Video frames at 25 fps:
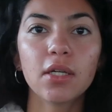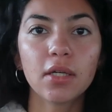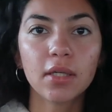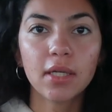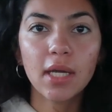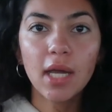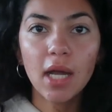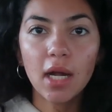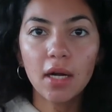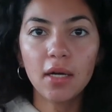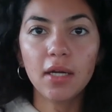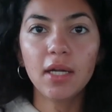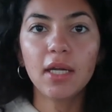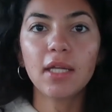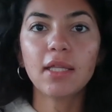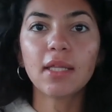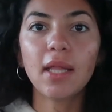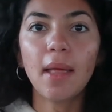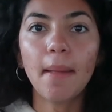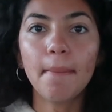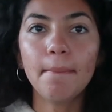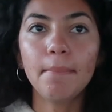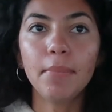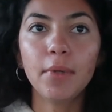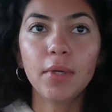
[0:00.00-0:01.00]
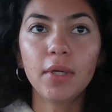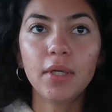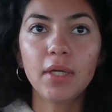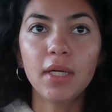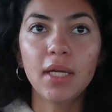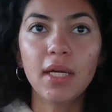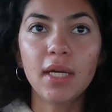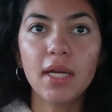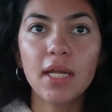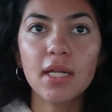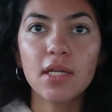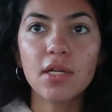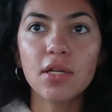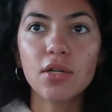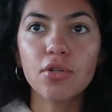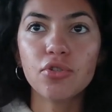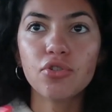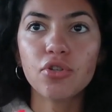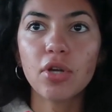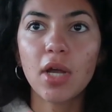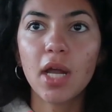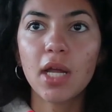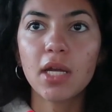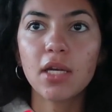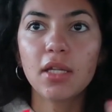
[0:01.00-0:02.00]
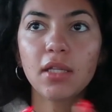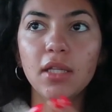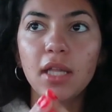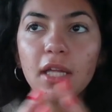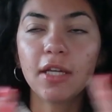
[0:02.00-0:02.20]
You're carrying that burden and you're trying to